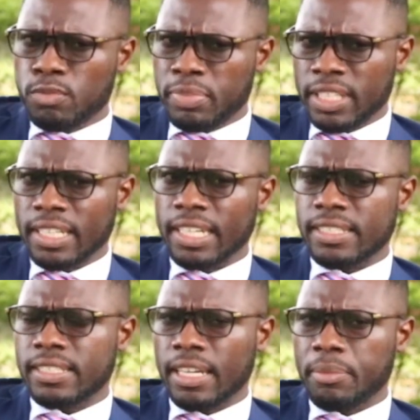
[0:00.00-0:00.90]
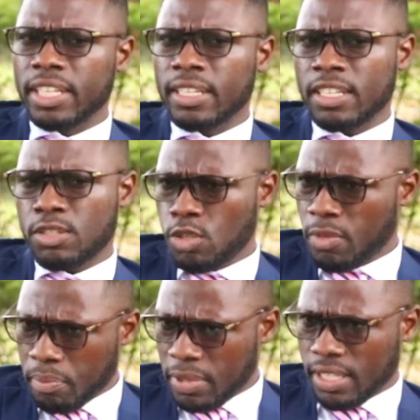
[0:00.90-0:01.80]
could be that, as
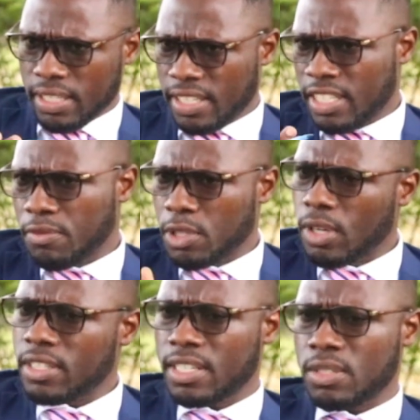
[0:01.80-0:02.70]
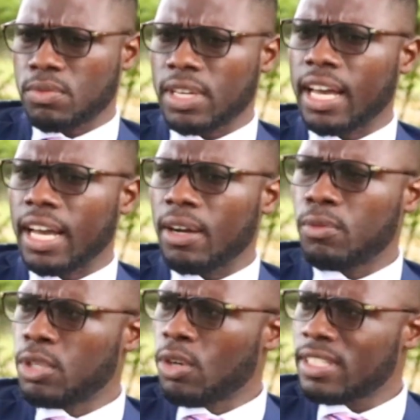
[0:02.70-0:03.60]
human beings, individuals as we are,
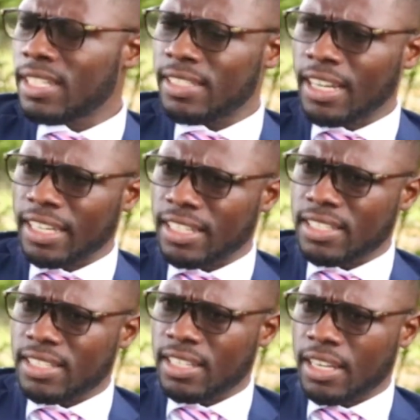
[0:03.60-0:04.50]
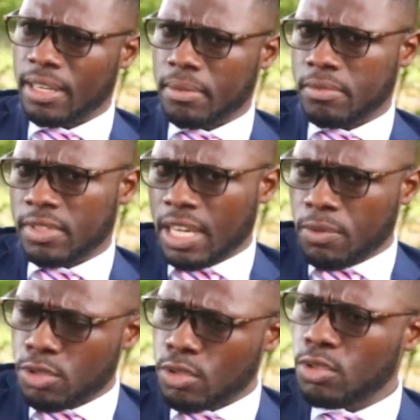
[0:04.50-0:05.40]
we all set targets, there are
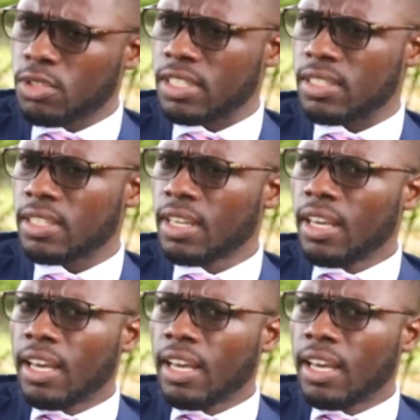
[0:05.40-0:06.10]
resolutions.